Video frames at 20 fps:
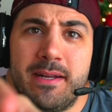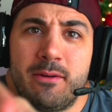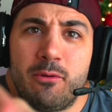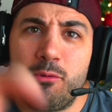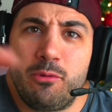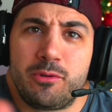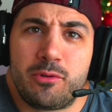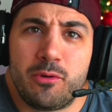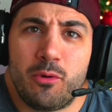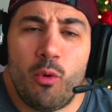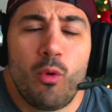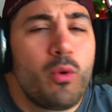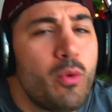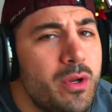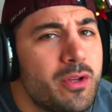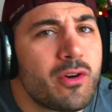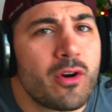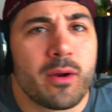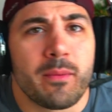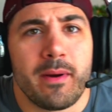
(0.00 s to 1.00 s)
What we doing? What are
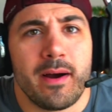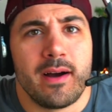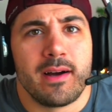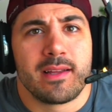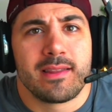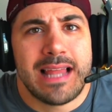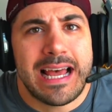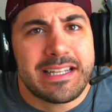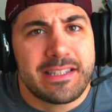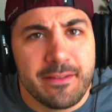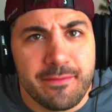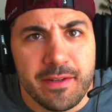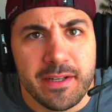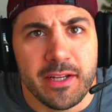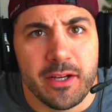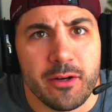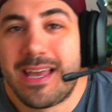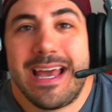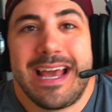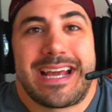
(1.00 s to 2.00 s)
you talking about? Like the
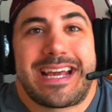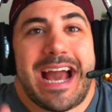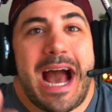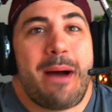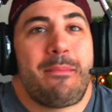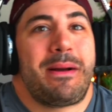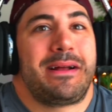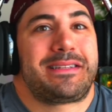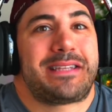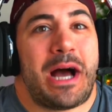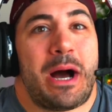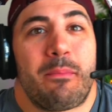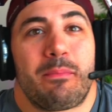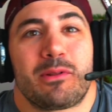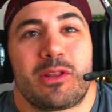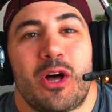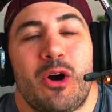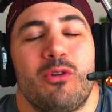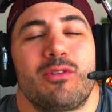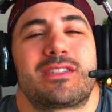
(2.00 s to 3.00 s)
video. And comment down
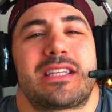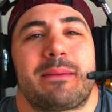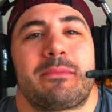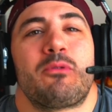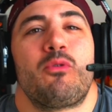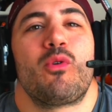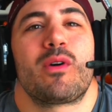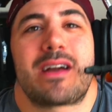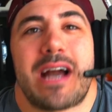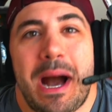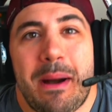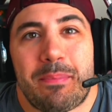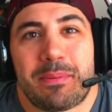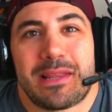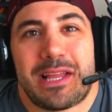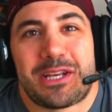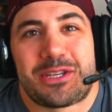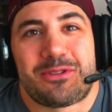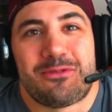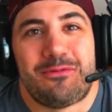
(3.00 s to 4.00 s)
below and tell me what
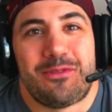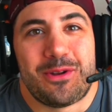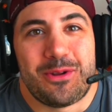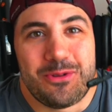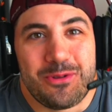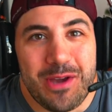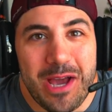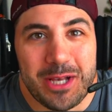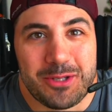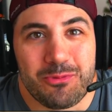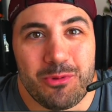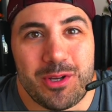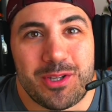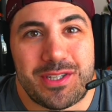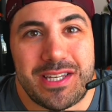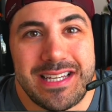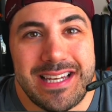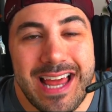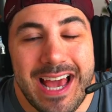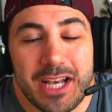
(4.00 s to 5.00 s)
compilation video you guys want to
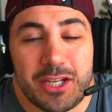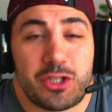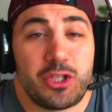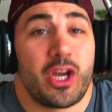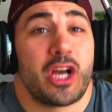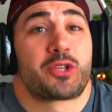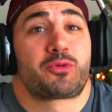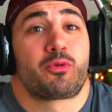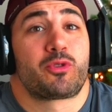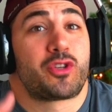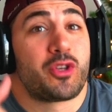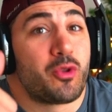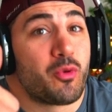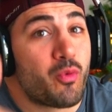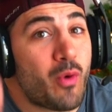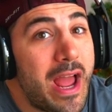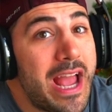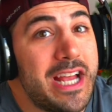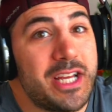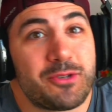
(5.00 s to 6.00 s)
see next. You guys want to see the
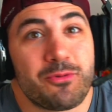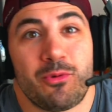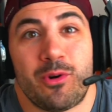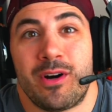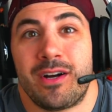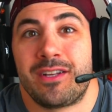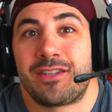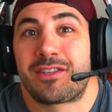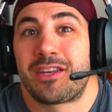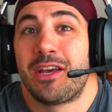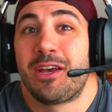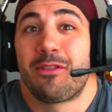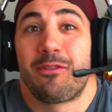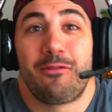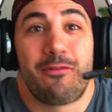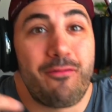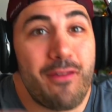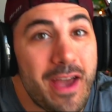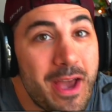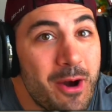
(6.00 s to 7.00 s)
rage ones, the
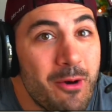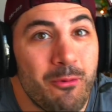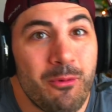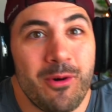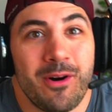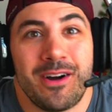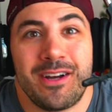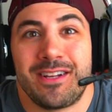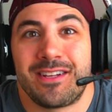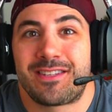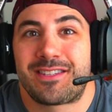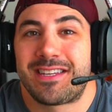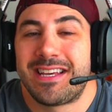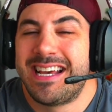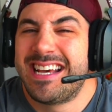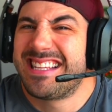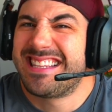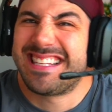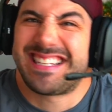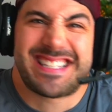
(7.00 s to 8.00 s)
fail ones,
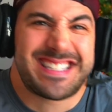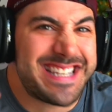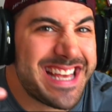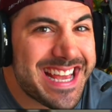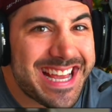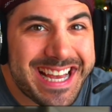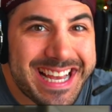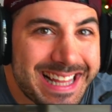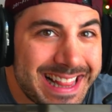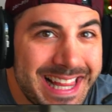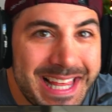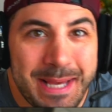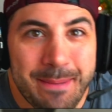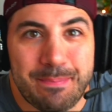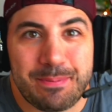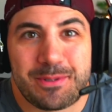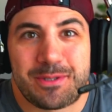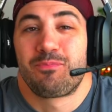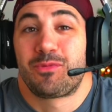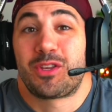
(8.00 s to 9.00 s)
the sick
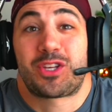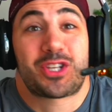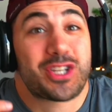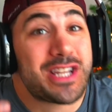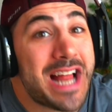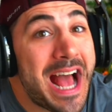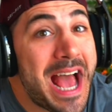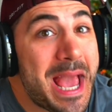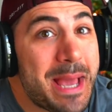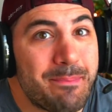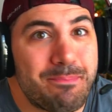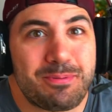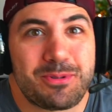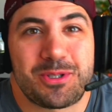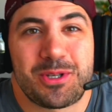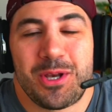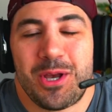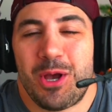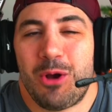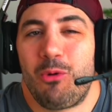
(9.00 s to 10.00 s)
clips, the
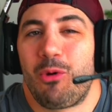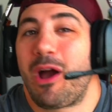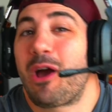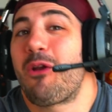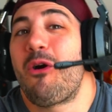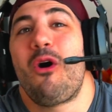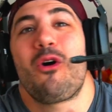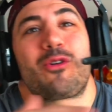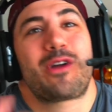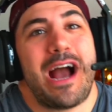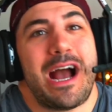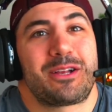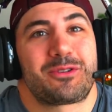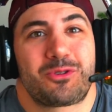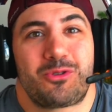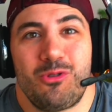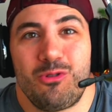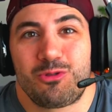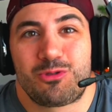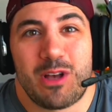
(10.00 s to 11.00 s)
snipes. We got all kinds of
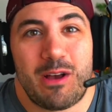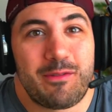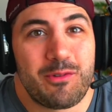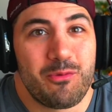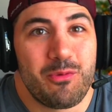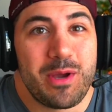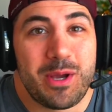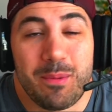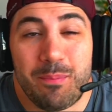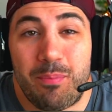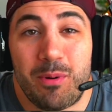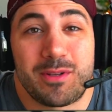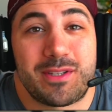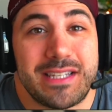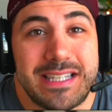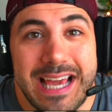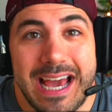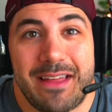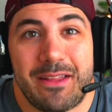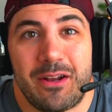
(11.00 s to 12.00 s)
cool stuff that we can put
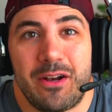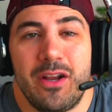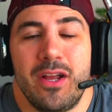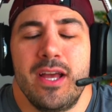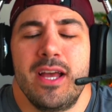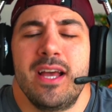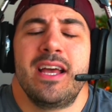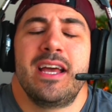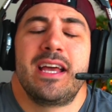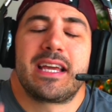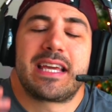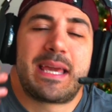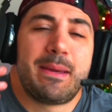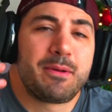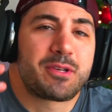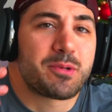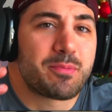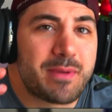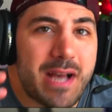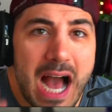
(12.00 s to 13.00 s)
together. Give me
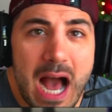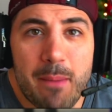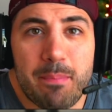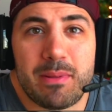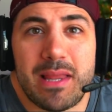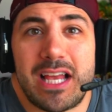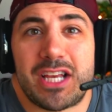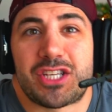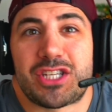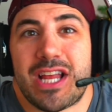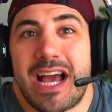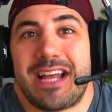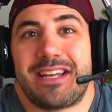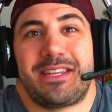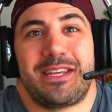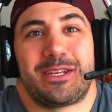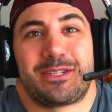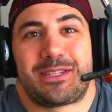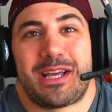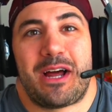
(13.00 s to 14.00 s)
some compilation
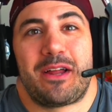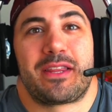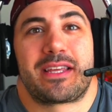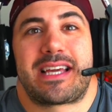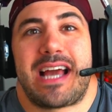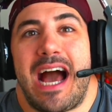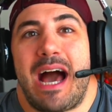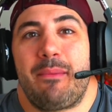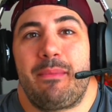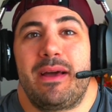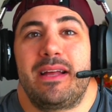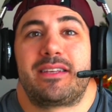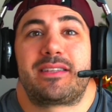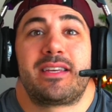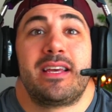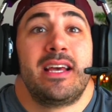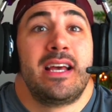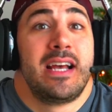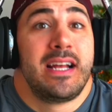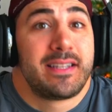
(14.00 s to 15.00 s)
ideas down in the comments.
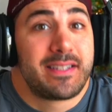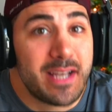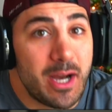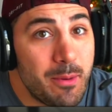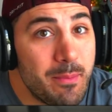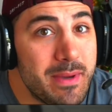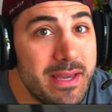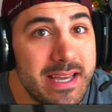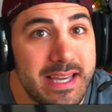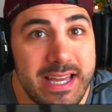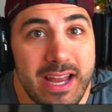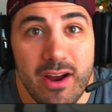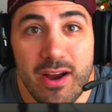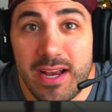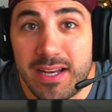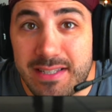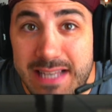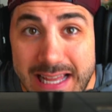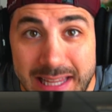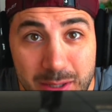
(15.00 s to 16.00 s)
Tell me and Gary
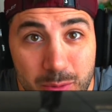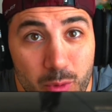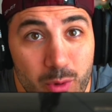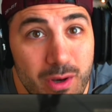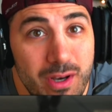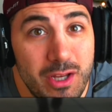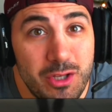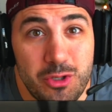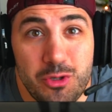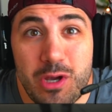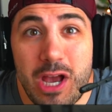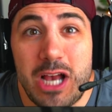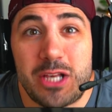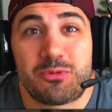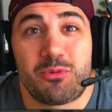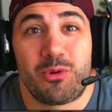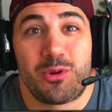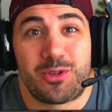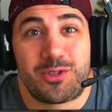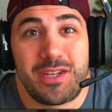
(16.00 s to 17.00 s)
exactly what it is you guys
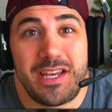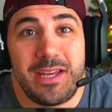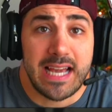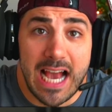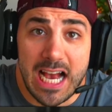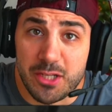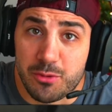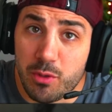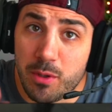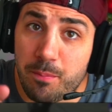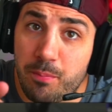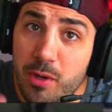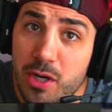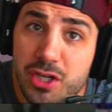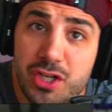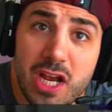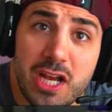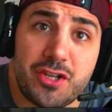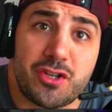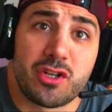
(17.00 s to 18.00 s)
want to see. Guys, we
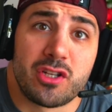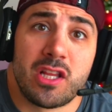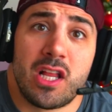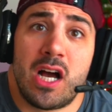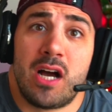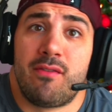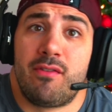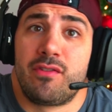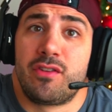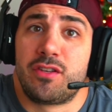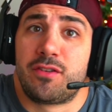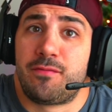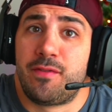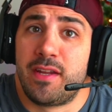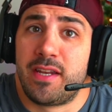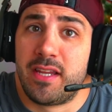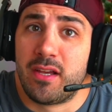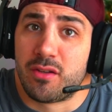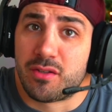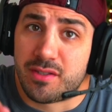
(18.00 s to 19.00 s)
appreciate your love on these
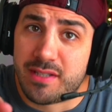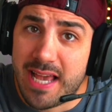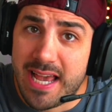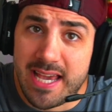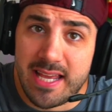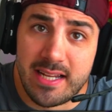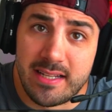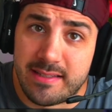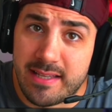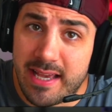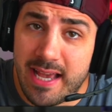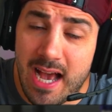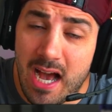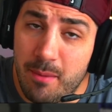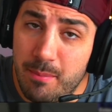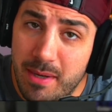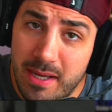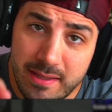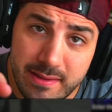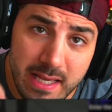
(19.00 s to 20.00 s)
videos day in and day
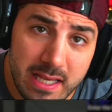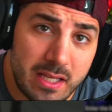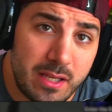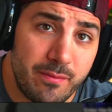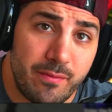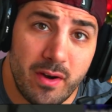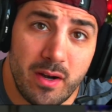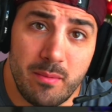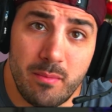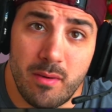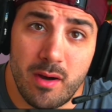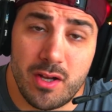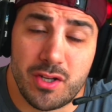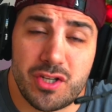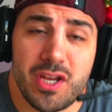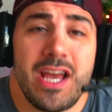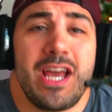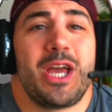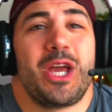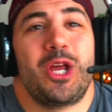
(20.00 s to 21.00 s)
out, man. Thank you very
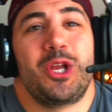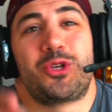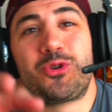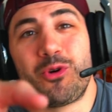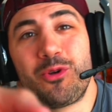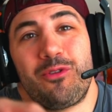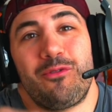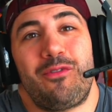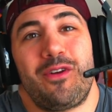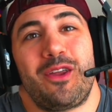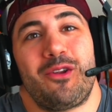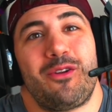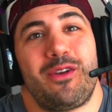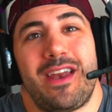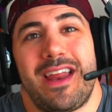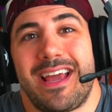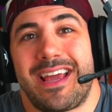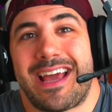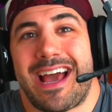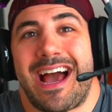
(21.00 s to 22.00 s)
much. Enjoy the video
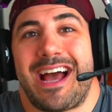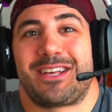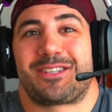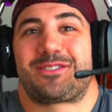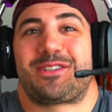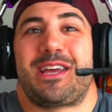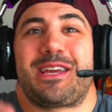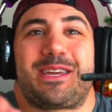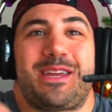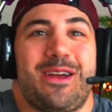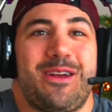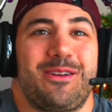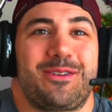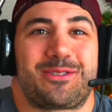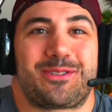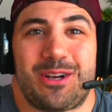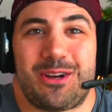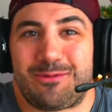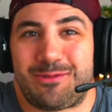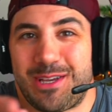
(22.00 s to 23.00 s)
today, guys. Take care of
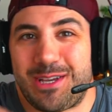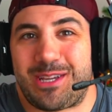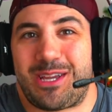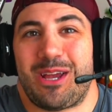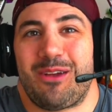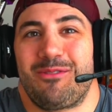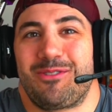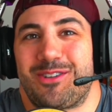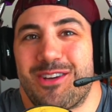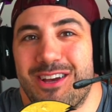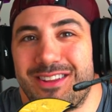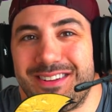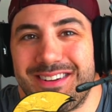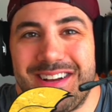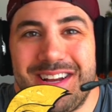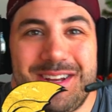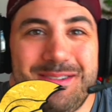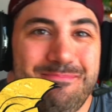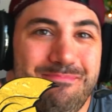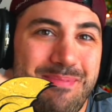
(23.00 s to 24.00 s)
yourself. Take care of each other.
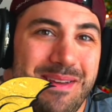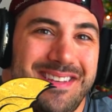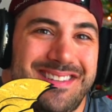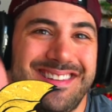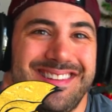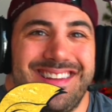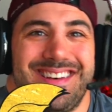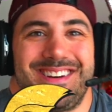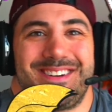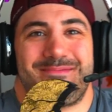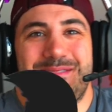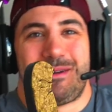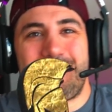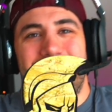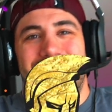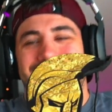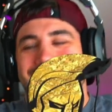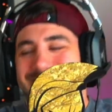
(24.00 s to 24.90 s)
Peace and love, baby.